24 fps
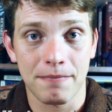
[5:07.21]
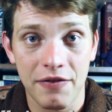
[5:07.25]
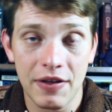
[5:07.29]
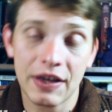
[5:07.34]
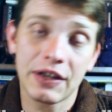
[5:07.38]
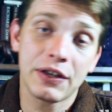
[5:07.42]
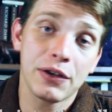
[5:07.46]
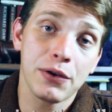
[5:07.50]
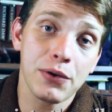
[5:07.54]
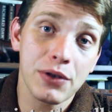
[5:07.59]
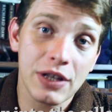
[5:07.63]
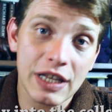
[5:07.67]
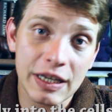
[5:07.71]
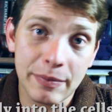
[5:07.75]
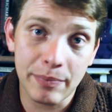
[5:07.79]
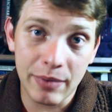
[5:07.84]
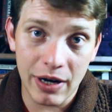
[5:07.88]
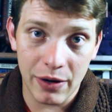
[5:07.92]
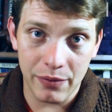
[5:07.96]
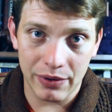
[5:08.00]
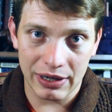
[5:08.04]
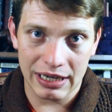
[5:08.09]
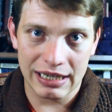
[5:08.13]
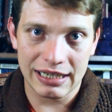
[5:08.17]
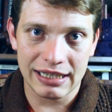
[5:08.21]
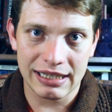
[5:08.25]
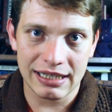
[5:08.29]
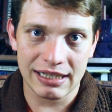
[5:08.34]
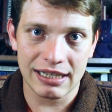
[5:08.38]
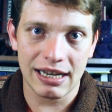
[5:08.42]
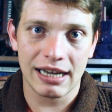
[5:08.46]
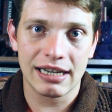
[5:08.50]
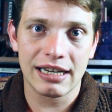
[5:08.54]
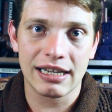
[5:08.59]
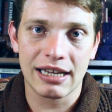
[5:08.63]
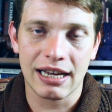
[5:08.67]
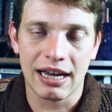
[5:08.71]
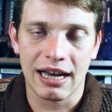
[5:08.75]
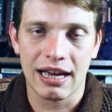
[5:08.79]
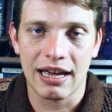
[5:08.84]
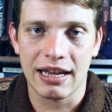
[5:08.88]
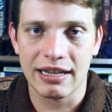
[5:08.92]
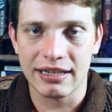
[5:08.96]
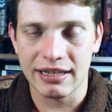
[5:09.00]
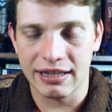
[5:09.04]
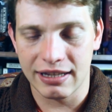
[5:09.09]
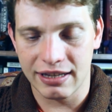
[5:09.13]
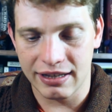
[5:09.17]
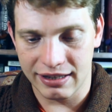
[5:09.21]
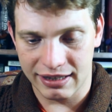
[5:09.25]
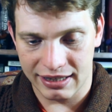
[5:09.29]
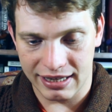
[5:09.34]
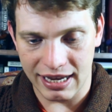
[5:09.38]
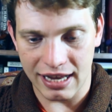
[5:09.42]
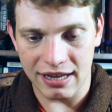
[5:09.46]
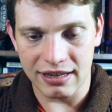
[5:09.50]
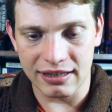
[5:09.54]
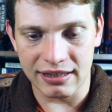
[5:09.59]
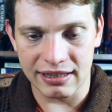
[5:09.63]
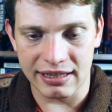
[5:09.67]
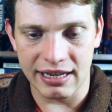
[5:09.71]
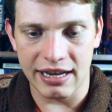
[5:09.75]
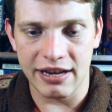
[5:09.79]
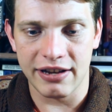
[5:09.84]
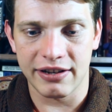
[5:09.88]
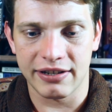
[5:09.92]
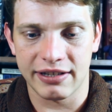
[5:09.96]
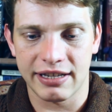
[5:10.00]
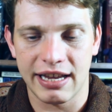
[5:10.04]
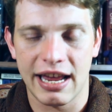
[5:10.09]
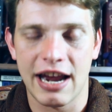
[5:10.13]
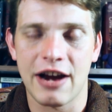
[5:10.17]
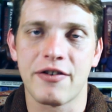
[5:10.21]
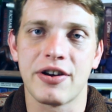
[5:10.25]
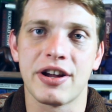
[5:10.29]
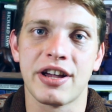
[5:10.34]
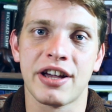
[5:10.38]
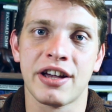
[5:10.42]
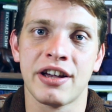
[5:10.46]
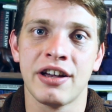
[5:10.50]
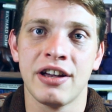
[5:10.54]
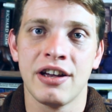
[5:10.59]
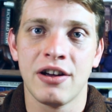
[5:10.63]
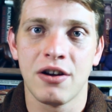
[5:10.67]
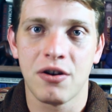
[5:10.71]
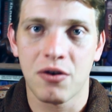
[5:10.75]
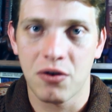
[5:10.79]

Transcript: They do this by releasing cytokines, and the cells nearest the area